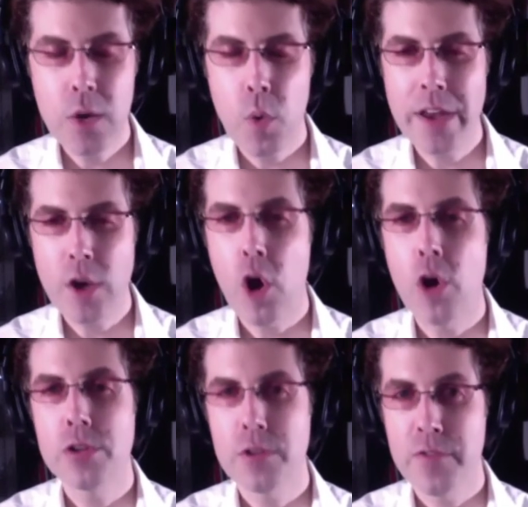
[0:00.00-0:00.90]
hard
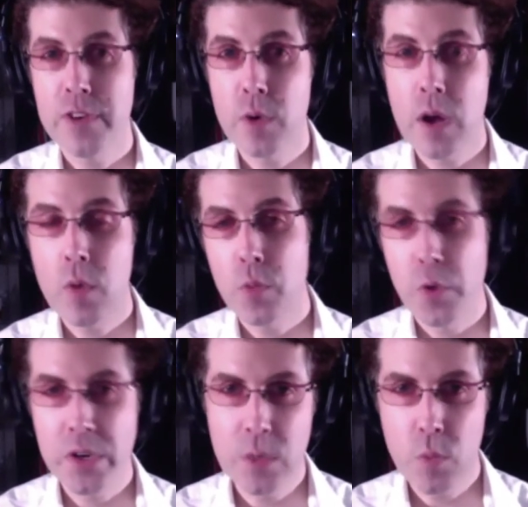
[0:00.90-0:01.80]
to figure out what
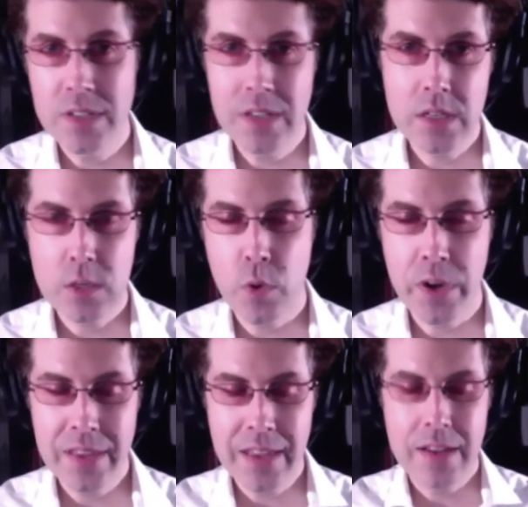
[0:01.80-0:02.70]
works and what doesn't work in
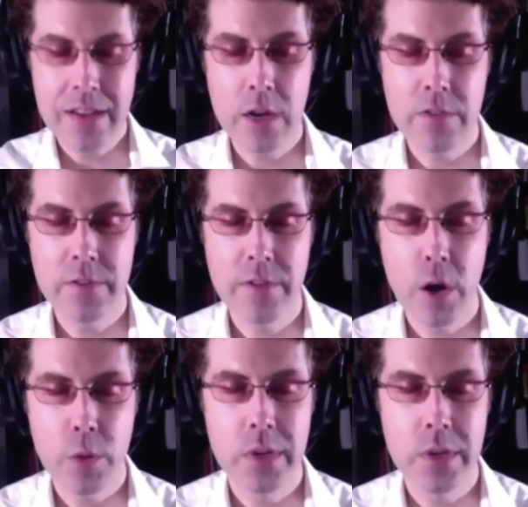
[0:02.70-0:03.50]
that kind of environment.